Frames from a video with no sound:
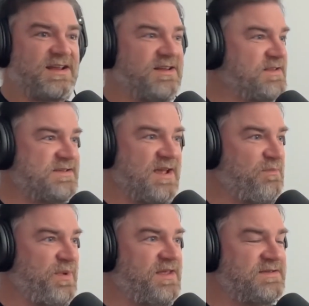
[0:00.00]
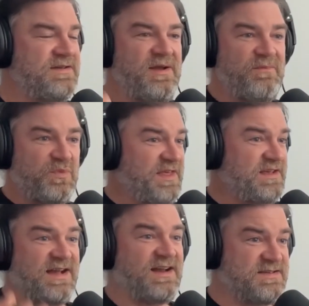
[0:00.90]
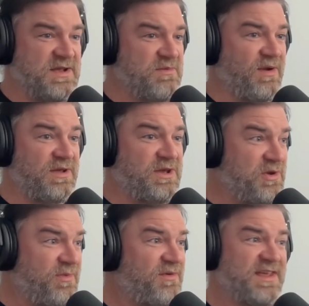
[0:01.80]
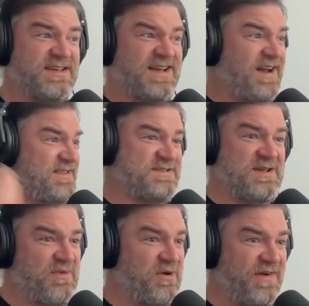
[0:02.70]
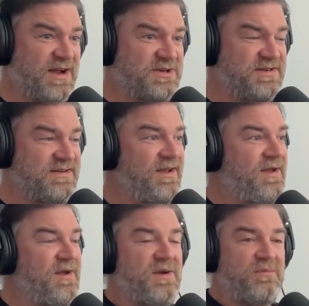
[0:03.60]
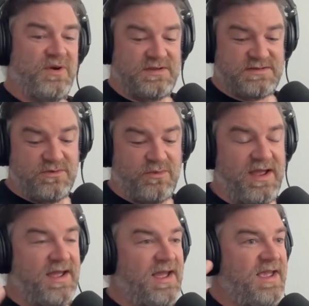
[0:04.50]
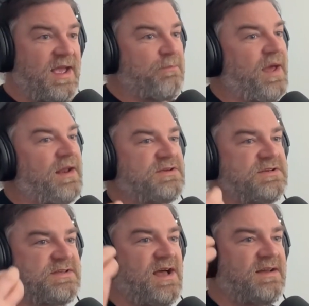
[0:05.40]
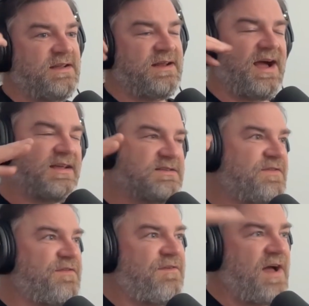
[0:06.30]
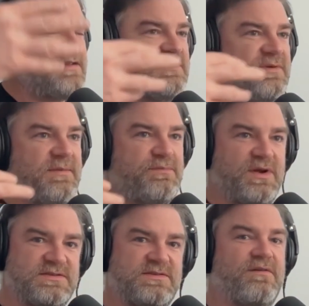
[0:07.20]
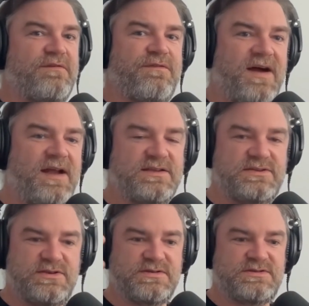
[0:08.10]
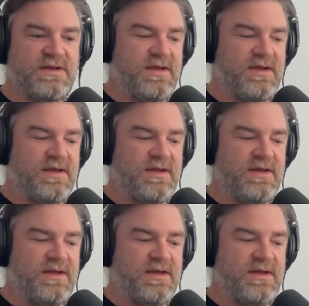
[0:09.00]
the same beats, with exactly the same amount of humour, with exactly the same amount of action. But it's the way he embellishes that and adds fat to it. But it's not fat, it's just